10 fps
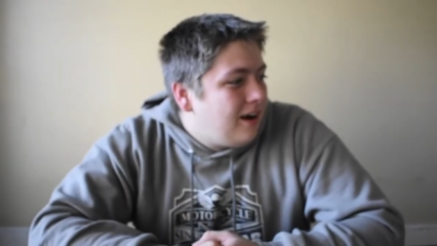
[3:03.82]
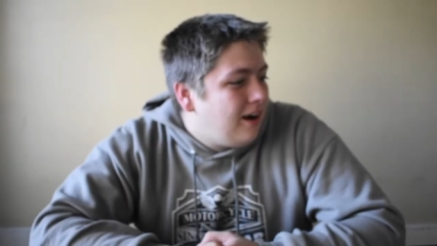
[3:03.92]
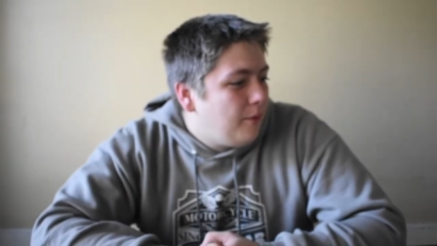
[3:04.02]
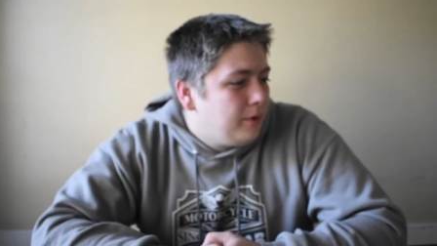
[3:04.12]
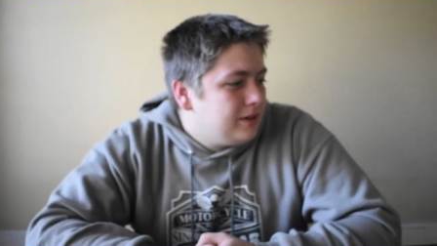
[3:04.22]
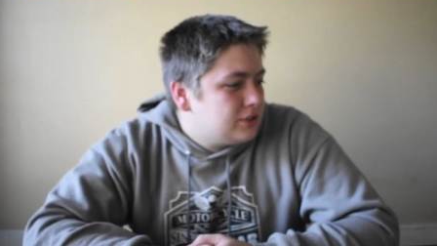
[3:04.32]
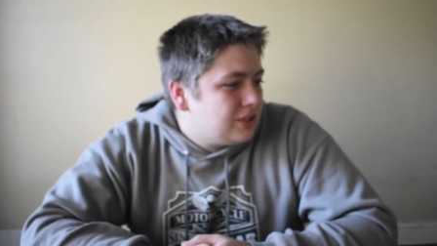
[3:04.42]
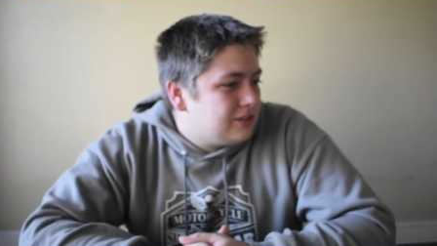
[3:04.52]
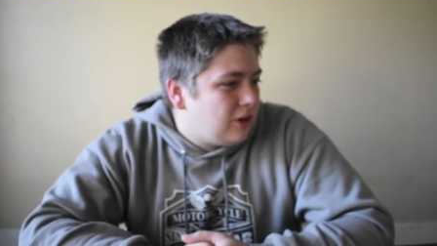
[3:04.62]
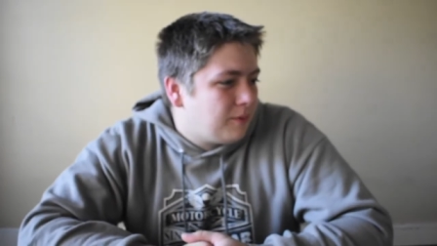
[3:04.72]
Uh, what else
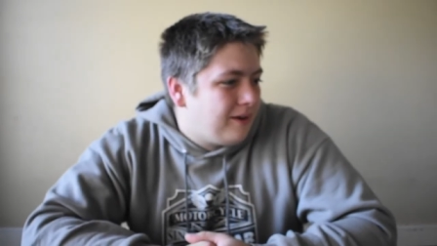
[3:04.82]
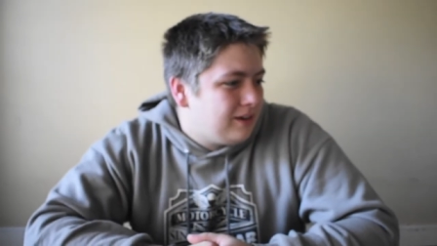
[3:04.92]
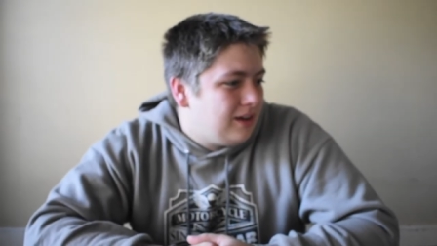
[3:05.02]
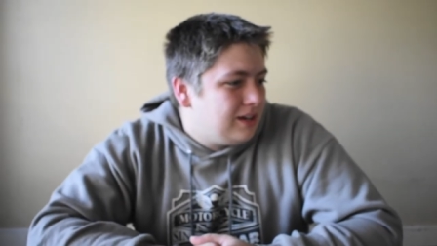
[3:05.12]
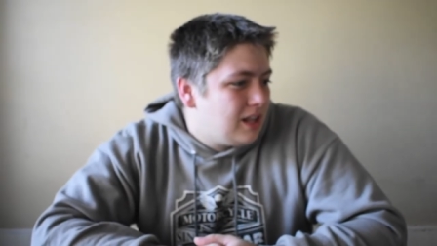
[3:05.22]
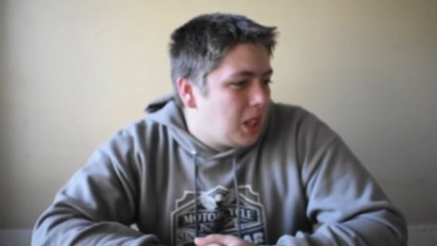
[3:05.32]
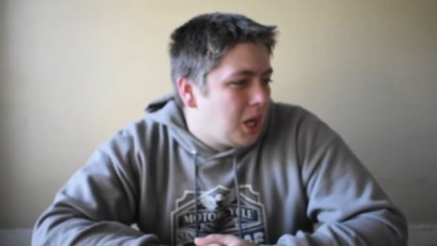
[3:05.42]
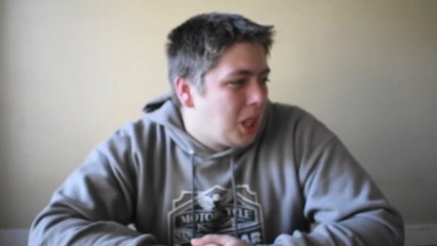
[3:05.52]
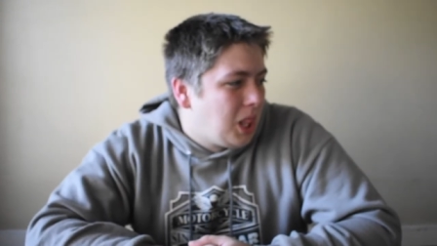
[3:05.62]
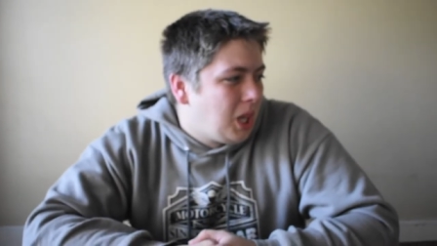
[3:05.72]
should I talk about?
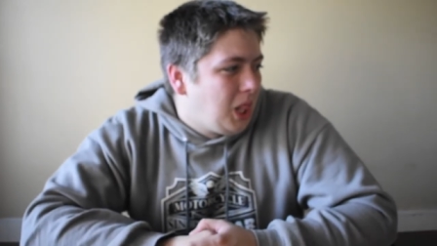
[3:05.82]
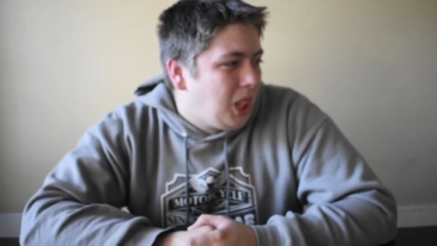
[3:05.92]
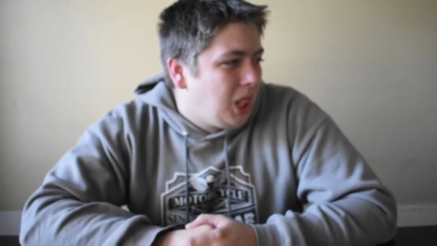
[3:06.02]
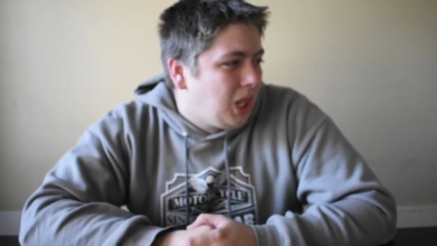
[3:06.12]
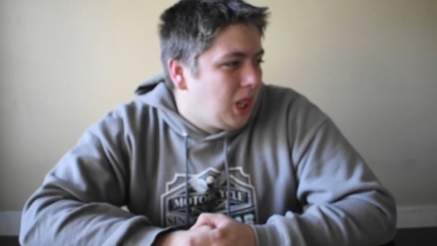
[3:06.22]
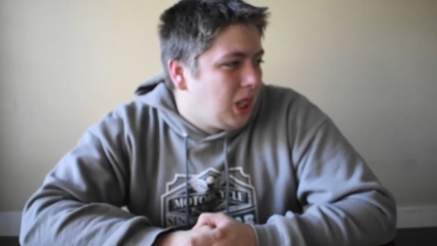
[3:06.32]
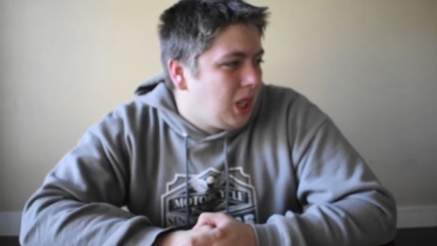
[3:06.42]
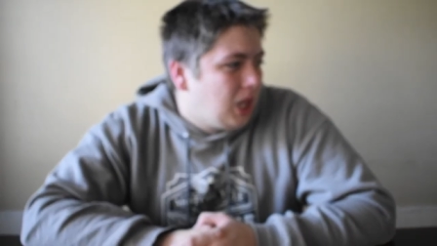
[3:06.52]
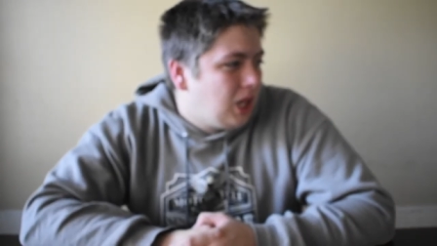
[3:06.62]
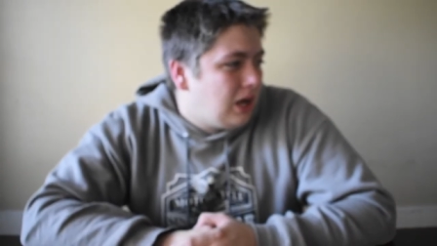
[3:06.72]

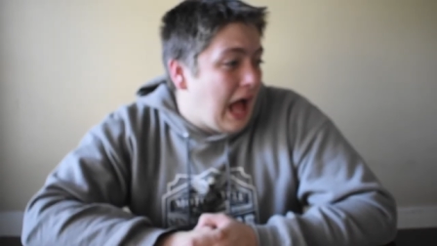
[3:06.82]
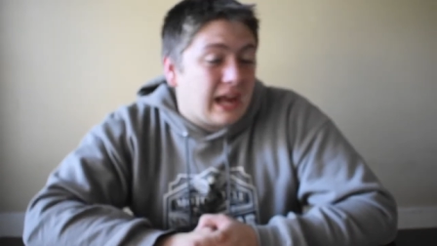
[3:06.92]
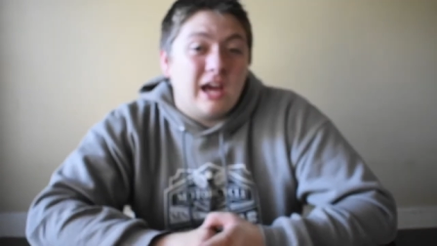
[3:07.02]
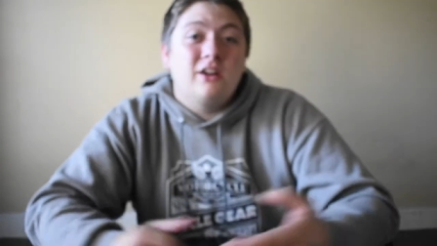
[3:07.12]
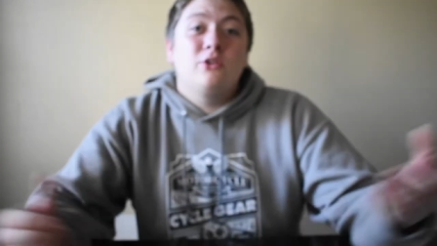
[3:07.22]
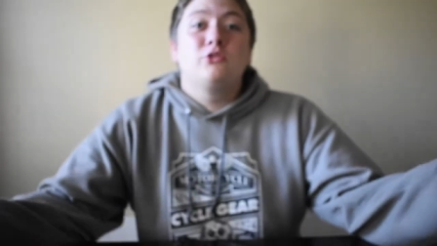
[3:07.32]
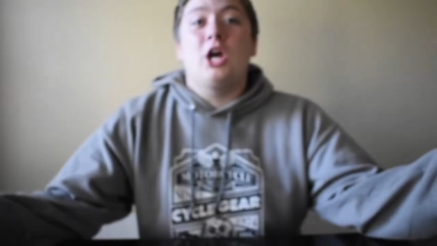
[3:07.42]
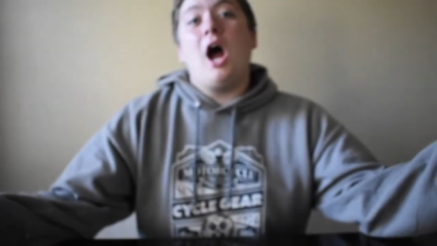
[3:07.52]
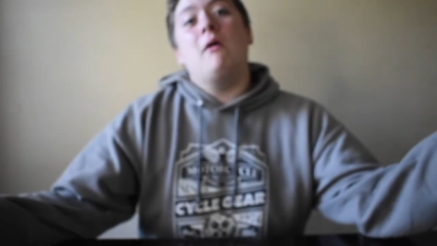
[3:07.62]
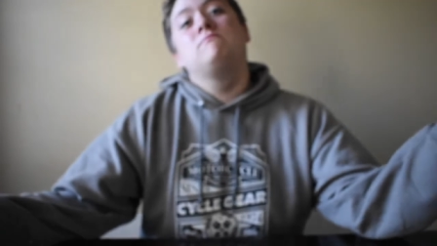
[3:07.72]
Uh, I got a new
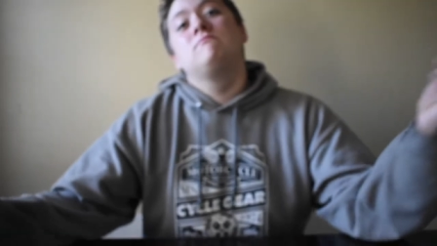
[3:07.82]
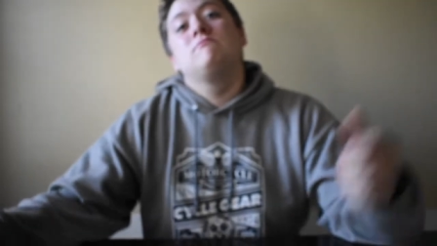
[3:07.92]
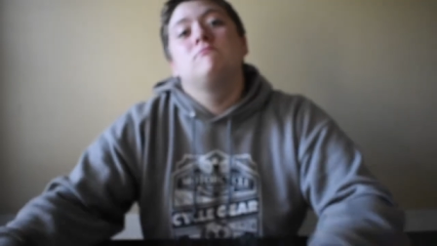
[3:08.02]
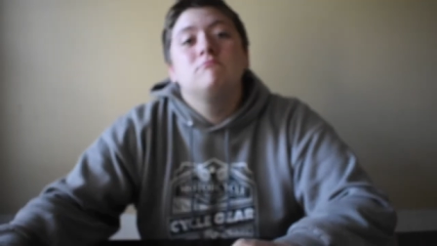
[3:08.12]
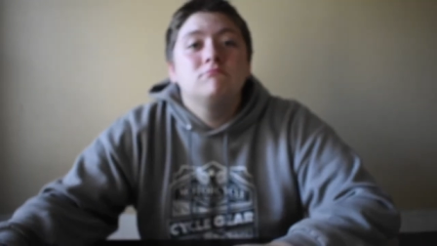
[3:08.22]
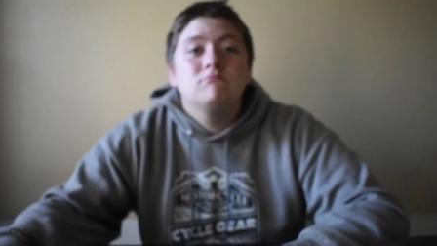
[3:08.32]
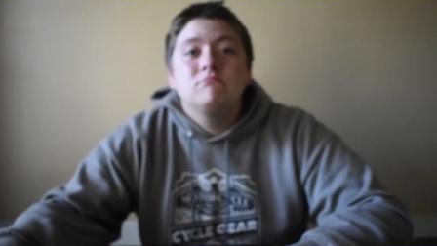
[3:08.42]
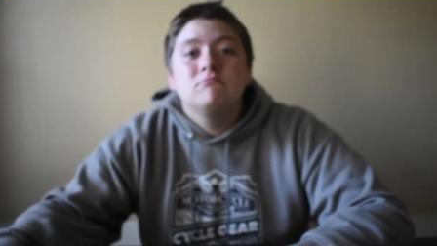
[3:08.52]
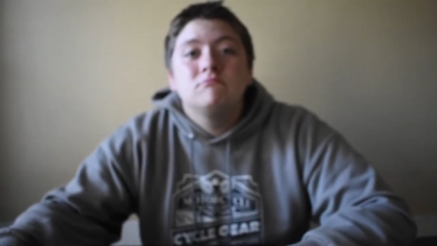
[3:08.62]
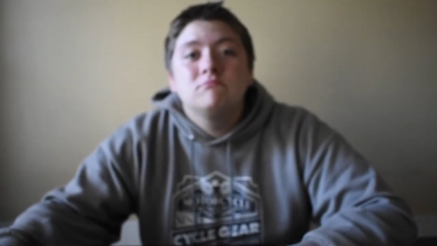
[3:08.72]
job.
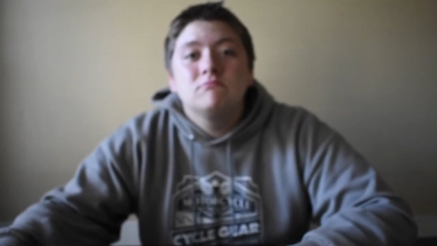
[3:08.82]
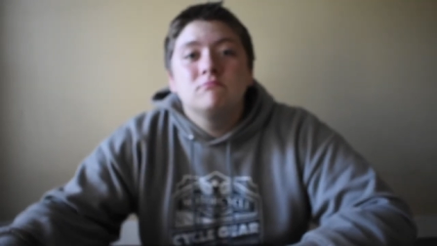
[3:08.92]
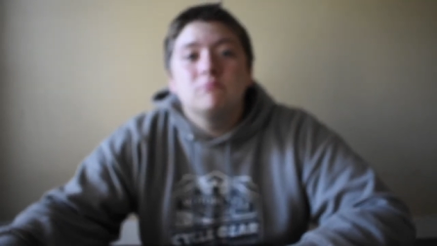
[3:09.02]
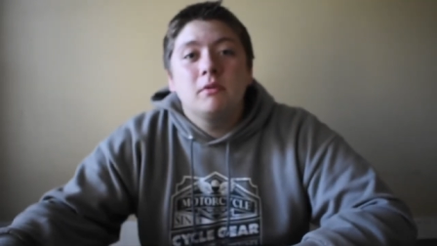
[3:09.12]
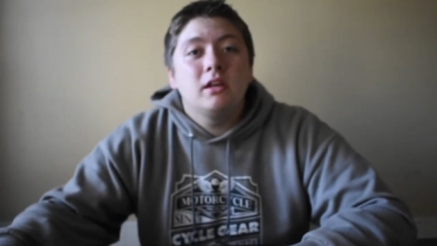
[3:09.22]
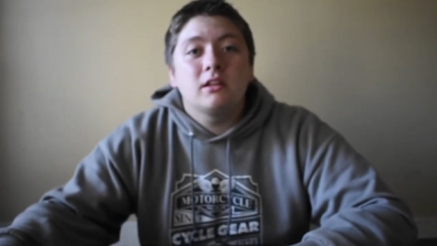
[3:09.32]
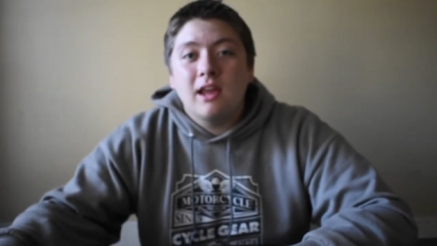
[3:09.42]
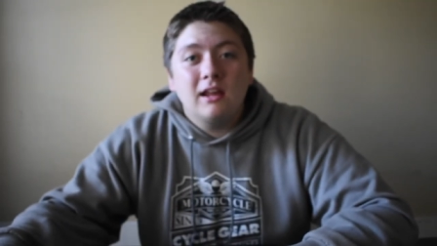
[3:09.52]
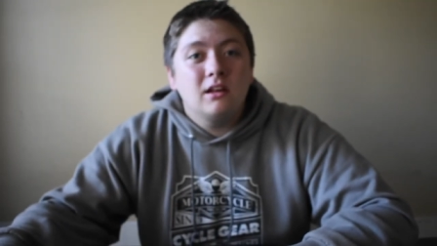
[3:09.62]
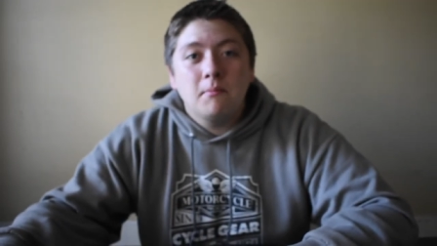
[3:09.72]
Me and
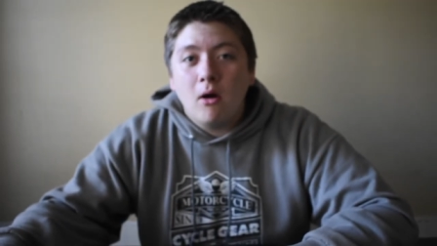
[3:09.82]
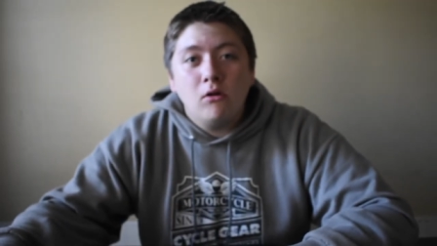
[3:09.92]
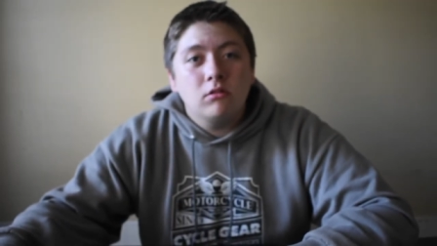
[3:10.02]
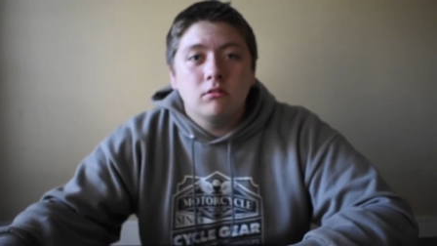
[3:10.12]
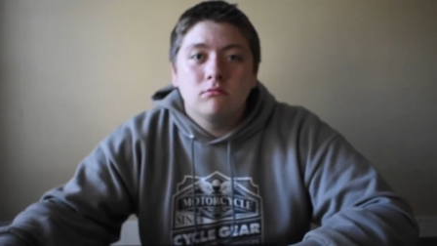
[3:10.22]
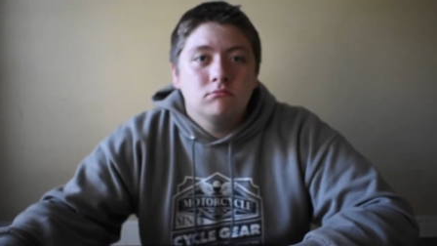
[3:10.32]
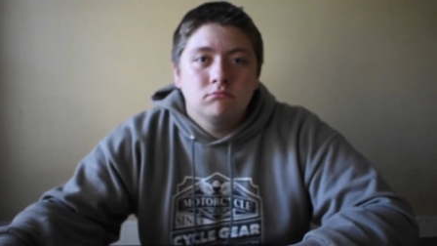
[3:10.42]
Kay did both.